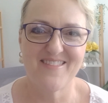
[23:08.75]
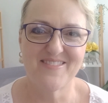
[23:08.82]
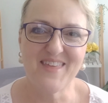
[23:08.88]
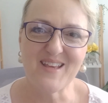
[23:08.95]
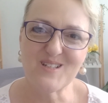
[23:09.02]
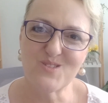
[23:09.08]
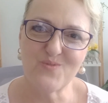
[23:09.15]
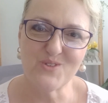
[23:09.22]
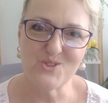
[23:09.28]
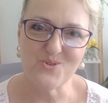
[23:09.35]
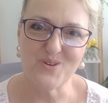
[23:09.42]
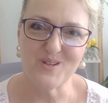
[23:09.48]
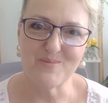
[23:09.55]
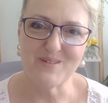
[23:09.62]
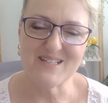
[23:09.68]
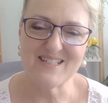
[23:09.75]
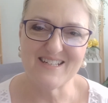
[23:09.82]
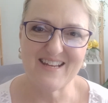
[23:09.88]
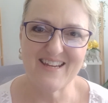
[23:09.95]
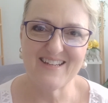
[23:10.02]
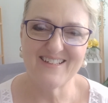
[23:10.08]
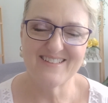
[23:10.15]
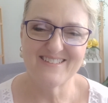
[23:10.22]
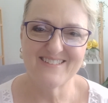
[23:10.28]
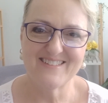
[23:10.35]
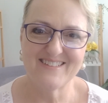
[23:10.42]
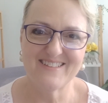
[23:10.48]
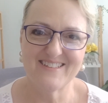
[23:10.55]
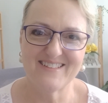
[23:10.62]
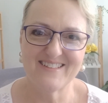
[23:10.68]
Thanks for joining me today.
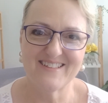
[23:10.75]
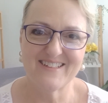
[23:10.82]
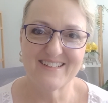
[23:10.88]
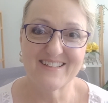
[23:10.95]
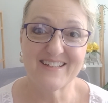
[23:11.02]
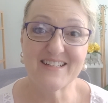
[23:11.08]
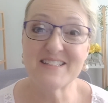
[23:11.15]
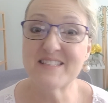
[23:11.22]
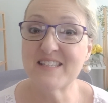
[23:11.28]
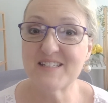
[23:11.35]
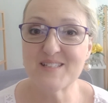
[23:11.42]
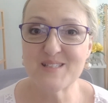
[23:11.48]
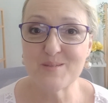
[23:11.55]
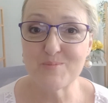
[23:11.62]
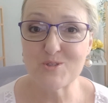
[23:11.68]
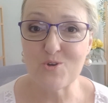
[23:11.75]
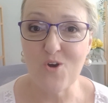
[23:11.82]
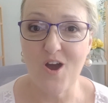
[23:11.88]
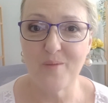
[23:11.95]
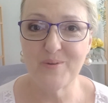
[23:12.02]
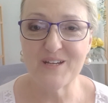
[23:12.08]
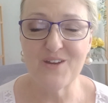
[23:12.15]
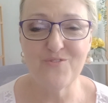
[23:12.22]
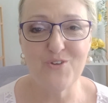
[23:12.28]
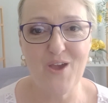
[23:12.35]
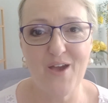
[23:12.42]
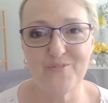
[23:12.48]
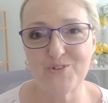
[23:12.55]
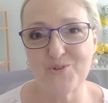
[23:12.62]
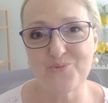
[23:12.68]
Consider subscribing if you
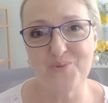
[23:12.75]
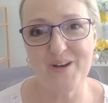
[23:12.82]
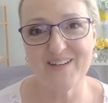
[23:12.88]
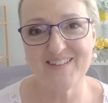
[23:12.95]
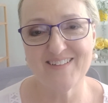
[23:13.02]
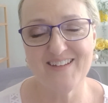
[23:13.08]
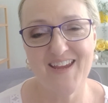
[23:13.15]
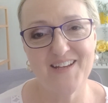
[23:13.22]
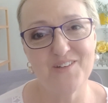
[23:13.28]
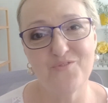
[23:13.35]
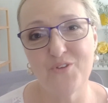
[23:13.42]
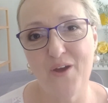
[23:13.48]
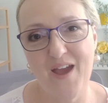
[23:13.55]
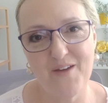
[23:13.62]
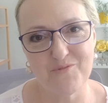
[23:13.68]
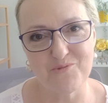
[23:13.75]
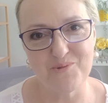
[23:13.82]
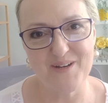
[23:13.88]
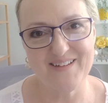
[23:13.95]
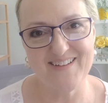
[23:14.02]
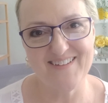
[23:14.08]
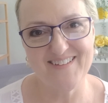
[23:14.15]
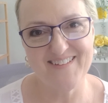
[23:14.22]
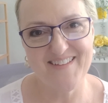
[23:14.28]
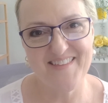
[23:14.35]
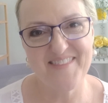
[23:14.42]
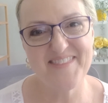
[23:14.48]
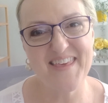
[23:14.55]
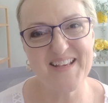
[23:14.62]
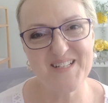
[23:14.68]
haven't already, and if you have already,
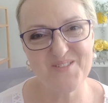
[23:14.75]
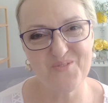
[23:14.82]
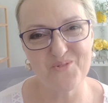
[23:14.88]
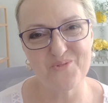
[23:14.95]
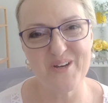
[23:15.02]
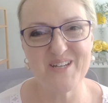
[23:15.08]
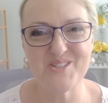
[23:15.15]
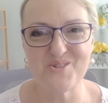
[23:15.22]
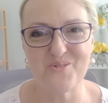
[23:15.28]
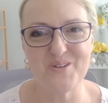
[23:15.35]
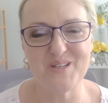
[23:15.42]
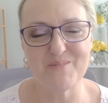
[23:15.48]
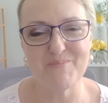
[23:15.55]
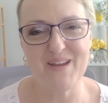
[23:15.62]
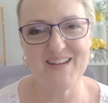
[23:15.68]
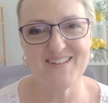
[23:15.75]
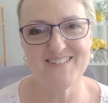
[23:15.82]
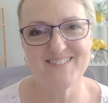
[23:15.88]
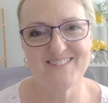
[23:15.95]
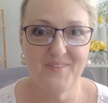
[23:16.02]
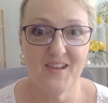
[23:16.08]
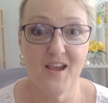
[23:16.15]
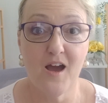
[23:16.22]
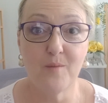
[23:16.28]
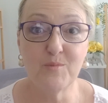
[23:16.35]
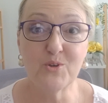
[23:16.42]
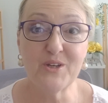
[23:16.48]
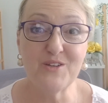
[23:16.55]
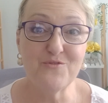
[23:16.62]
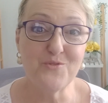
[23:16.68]
thanks for rejoining me. I'm
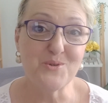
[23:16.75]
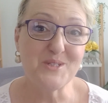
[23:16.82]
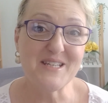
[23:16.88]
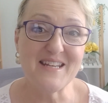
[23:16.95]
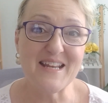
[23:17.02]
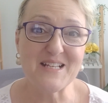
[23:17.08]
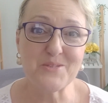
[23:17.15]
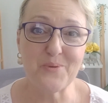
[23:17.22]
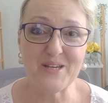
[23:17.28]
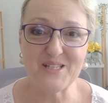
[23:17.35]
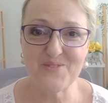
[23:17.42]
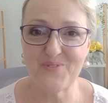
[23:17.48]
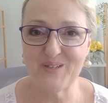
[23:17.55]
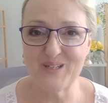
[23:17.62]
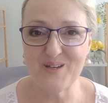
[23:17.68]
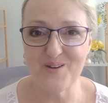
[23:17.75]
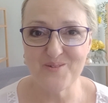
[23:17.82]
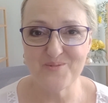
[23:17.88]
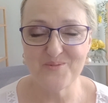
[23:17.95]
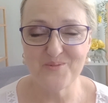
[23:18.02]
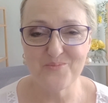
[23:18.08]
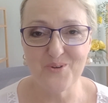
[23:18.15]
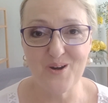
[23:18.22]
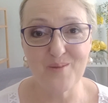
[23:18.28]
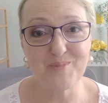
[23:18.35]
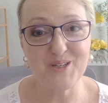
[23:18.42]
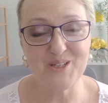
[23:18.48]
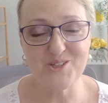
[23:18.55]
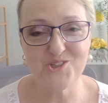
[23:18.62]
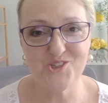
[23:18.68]
looking forward to next week's video, where I'm
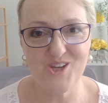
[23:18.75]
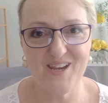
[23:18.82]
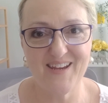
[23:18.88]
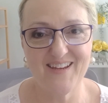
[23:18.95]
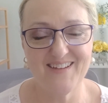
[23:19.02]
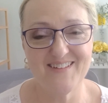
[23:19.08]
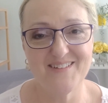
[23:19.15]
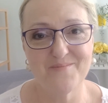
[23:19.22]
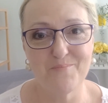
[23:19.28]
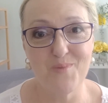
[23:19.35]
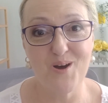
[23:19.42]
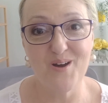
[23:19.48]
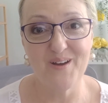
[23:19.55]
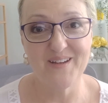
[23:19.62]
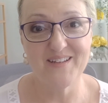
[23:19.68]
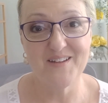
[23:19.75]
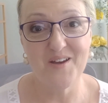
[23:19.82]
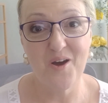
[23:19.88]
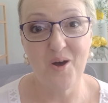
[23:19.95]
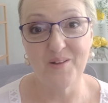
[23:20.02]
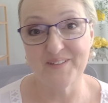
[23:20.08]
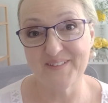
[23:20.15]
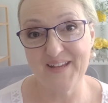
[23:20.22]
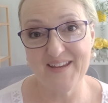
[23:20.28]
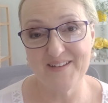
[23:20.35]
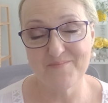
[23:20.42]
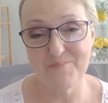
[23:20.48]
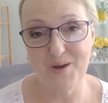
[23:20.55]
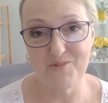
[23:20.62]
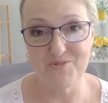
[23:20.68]
going to share my
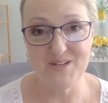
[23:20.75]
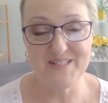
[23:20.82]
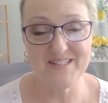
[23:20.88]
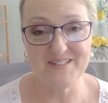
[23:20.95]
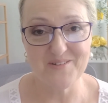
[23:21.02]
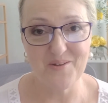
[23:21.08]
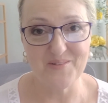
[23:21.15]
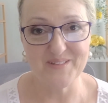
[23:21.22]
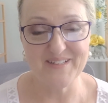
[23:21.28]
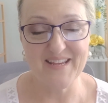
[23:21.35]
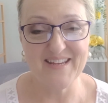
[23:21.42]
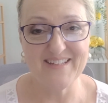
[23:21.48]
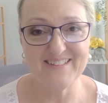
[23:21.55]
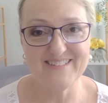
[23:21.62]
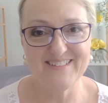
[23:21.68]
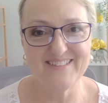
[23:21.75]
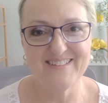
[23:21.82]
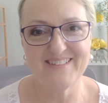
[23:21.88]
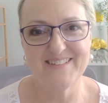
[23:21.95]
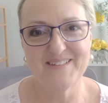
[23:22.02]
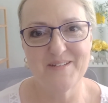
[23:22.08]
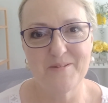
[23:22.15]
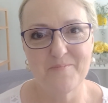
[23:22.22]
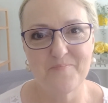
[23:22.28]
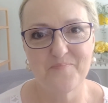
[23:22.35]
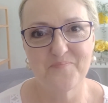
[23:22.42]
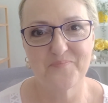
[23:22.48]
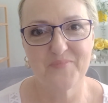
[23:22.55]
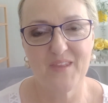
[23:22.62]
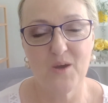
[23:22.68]
recent holiday,
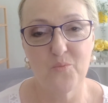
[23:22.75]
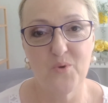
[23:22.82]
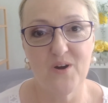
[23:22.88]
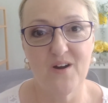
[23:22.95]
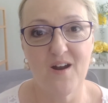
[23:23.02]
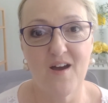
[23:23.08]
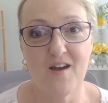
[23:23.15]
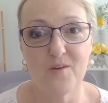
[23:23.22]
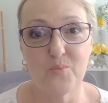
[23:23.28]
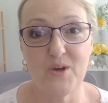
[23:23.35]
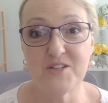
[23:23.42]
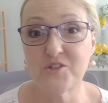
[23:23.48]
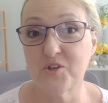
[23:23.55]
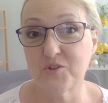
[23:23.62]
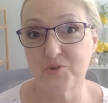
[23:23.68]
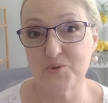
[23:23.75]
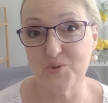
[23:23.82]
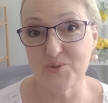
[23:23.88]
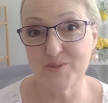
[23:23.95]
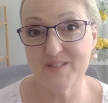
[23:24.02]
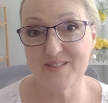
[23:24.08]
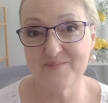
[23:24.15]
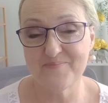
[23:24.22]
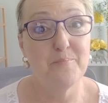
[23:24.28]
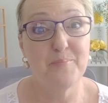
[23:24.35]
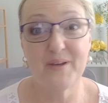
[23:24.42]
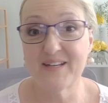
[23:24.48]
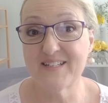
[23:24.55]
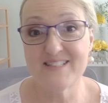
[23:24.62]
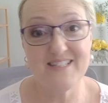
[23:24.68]
where I went on a cruise,
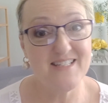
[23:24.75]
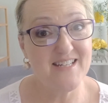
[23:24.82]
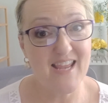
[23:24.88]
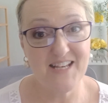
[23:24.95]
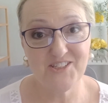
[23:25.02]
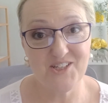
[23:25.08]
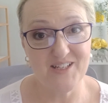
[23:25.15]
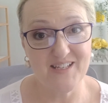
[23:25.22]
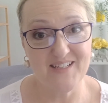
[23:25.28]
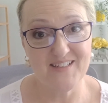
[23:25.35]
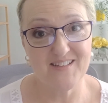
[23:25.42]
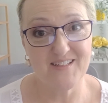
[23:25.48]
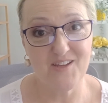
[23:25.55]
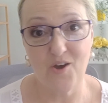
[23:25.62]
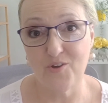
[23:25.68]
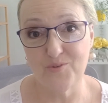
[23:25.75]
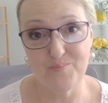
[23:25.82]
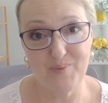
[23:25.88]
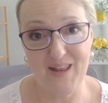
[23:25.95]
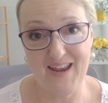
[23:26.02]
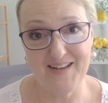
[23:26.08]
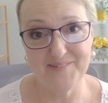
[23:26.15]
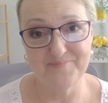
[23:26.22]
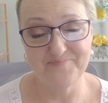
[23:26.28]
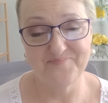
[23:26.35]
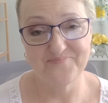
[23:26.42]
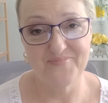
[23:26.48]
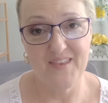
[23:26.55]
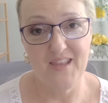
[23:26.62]
but it didn't actually go to plan.